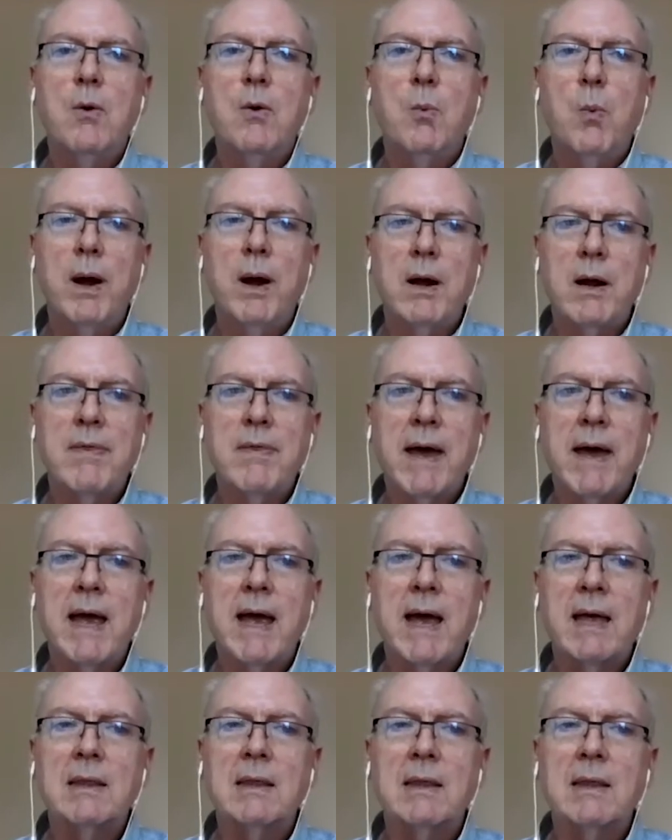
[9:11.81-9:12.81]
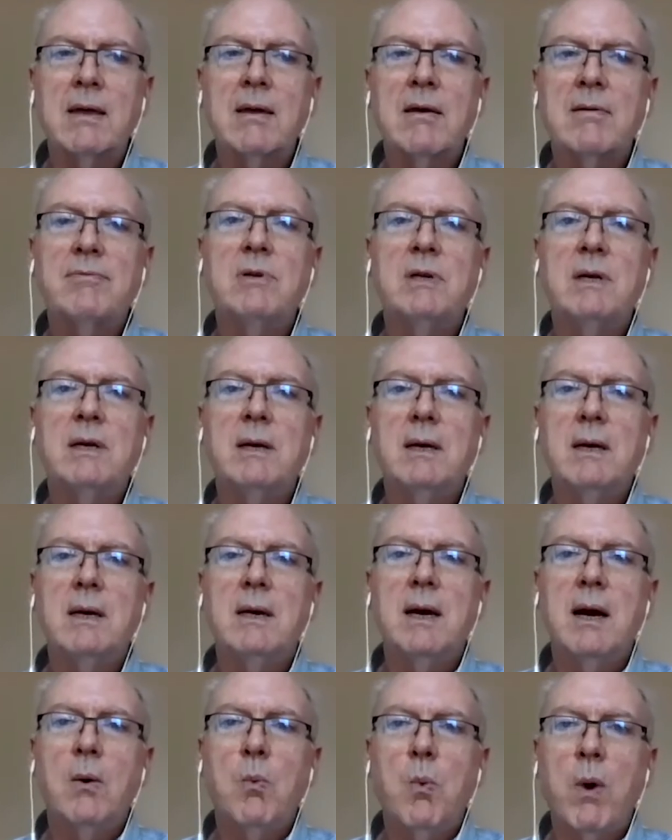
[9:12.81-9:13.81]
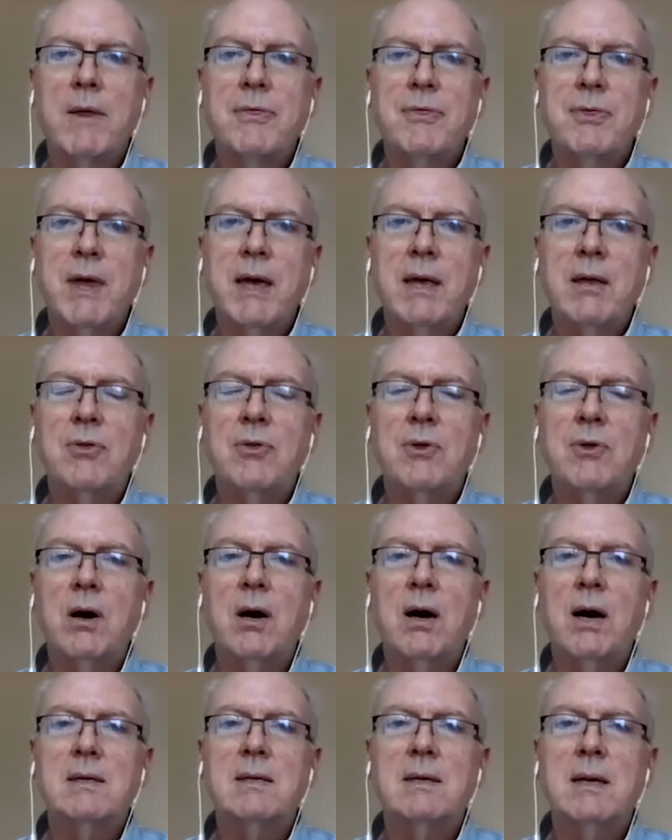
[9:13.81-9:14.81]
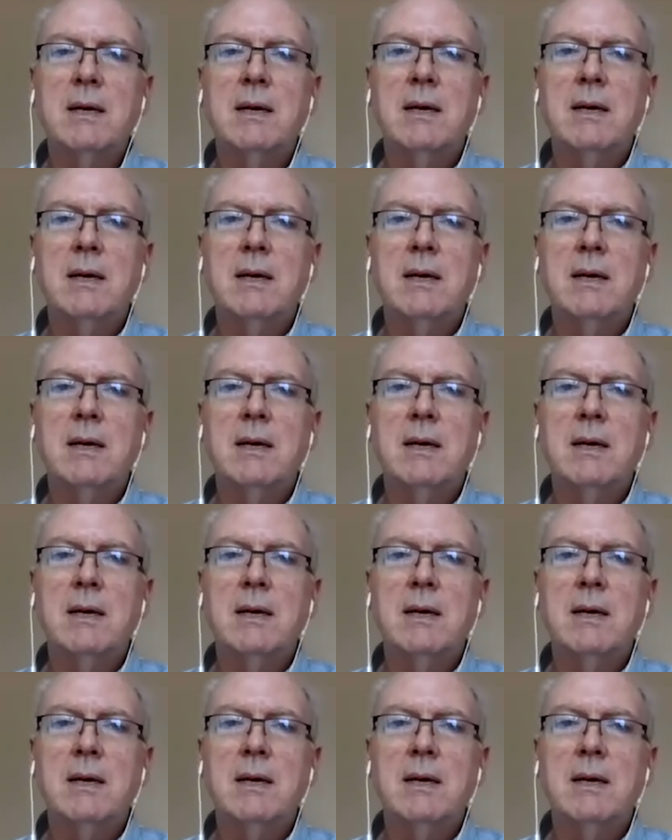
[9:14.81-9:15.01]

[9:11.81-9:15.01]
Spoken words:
where they had lived, what they thought,